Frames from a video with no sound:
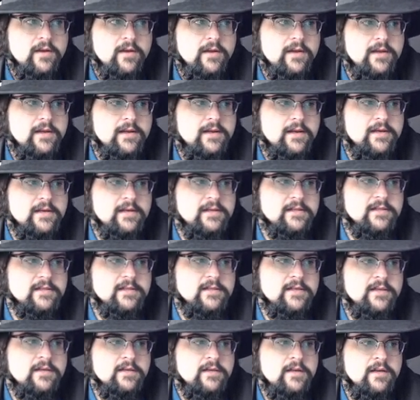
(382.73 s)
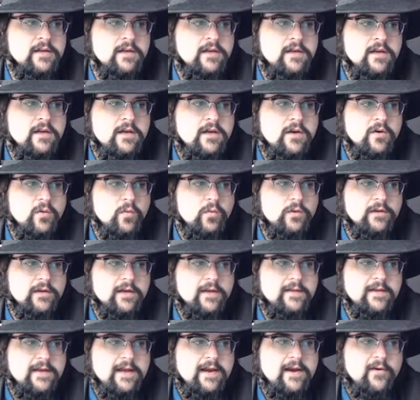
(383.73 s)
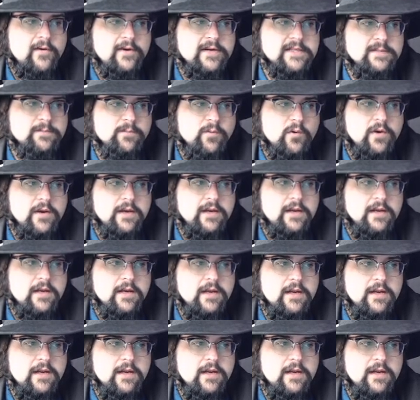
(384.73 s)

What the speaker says: is we'd look at the Aries point.